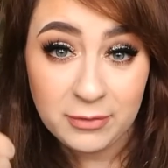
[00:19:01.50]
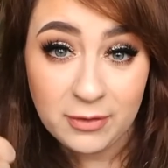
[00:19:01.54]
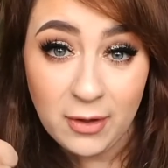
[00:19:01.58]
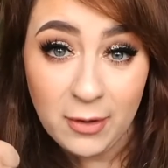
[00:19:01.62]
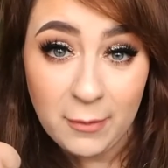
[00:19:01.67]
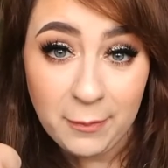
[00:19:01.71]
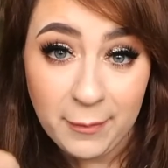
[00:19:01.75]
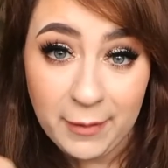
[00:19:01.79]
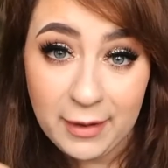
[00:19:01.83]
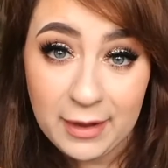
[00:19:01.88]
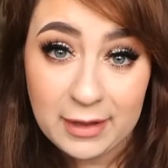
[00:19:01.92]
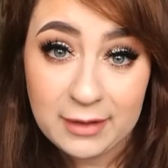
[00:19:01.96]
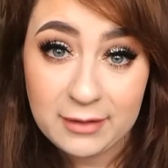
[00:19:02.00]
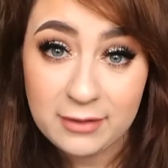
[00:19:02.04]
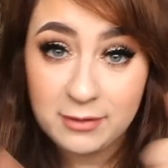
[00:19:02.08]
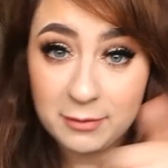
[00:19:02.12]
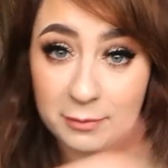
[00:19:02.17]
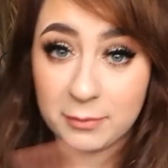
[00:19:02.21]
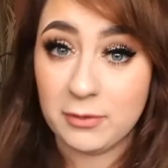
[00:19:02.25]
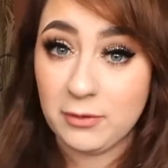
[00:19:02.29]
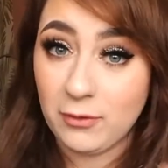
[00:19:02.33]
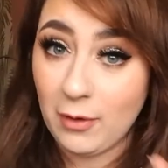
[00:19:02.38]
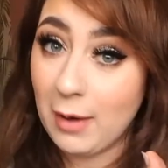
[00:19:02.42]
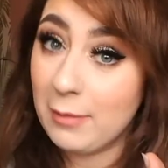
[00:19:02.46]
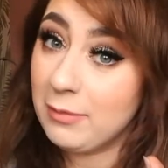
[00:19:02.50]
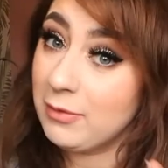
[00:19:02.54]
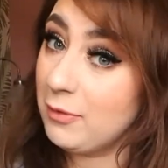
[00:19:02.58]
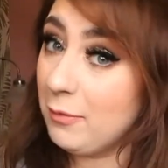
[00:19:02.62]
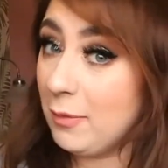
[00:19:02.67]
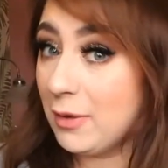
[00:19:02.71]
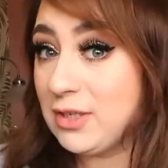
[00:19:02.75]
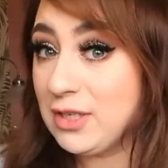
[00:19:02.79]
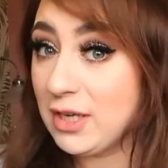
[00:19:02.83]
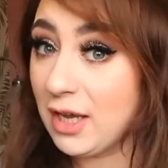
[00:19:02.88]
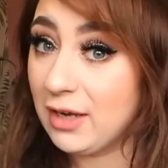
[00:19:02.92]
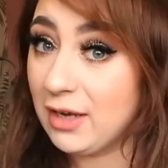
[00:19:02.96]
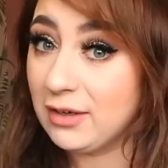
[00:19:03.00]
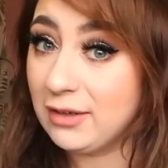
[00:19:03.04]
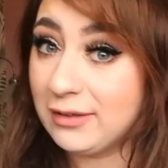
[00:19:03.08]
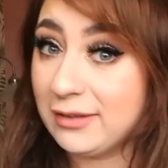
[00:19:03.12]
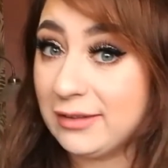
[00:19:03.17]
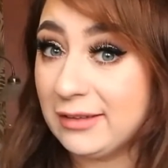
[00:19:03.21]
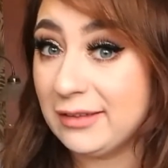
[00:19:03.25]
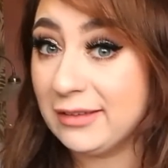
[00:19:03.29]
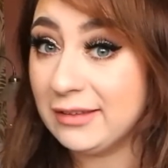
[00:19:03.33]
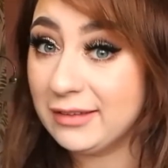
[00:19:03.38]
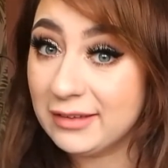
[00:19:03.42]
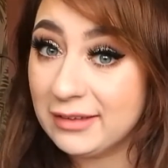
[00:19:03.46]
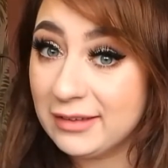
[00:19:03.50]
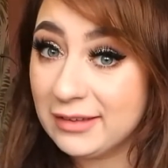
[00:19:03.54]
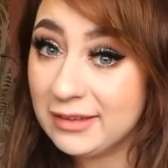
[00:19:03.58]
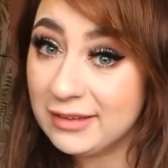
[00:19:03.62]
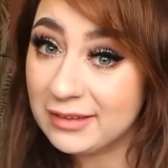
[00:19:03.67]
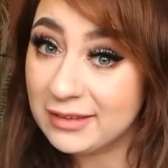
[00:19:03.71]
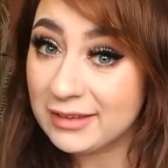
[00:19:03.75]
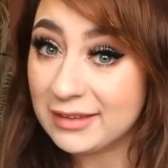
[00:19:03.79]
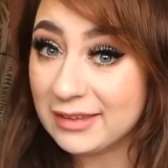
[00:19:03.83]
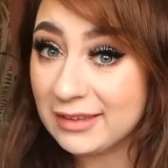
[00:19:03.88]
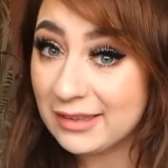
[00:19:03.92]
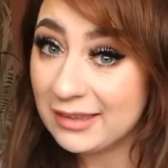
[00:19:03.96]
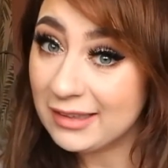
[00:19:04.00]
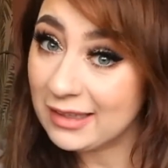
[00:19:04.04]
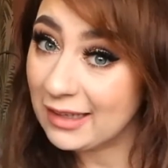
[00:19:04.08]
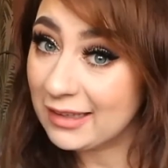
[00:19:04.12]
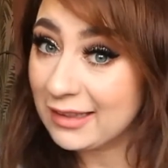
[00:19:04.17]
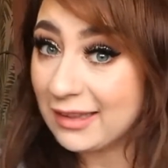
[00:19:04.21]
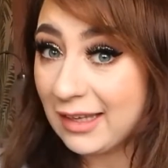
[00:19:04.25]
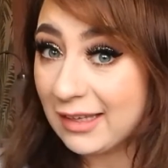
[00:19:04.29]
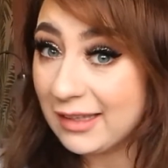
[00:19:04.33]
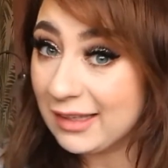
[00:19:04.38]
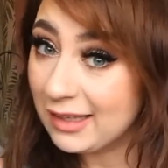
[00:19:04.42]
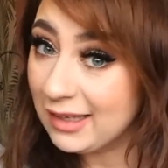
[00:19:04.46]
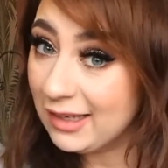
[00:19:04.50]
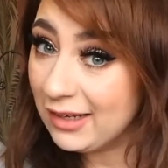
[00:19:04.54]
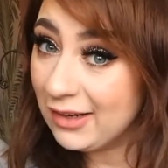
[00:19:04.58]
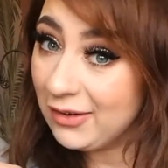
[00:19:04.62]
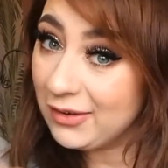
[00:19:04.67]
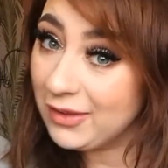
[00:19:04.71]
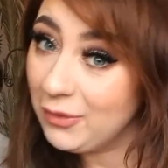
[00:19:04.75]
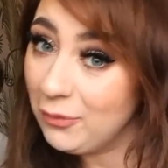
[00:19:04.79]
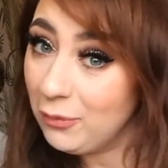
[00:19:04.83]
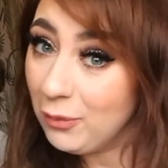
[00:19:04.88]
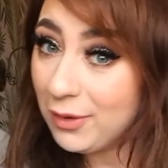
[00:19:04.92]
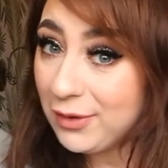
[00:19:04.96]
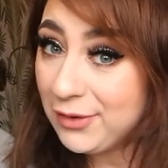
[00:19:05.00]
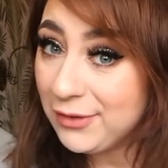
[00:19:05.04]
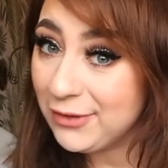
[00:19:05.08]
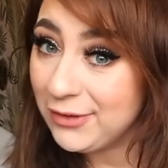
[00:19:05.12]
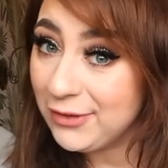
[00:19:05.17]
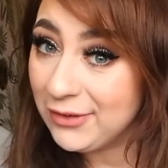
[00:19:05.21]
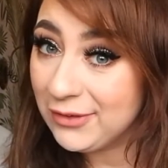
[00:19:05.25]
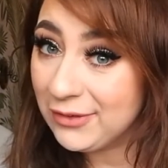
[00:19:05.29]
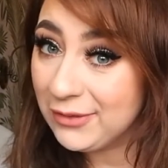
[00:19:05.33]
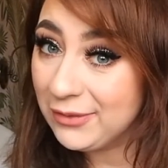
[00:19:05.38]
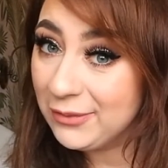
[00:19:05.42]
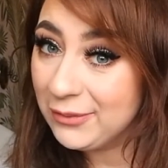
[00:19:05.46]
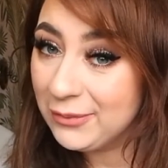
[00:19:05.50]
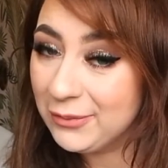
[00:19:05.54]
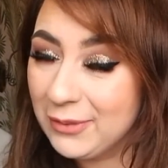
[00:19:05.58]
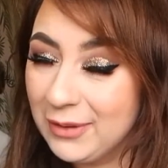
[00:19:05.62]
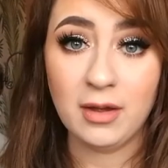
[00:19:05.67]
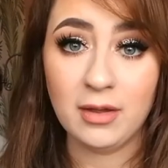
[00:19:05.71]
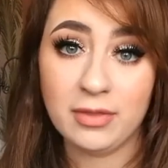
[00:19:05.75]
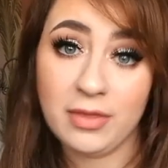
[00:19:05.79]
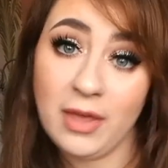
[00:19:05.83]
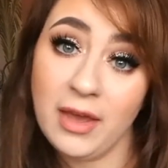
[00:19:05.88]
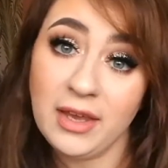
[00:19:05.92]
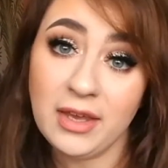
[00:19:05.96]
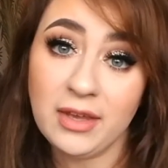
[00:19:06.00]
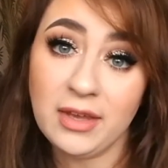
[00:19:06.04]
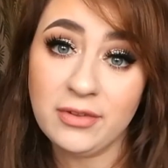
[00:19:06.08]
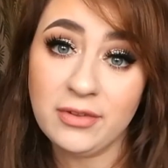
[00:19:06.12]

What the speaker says: up and subscribe to my channel. You know you want to. Thank you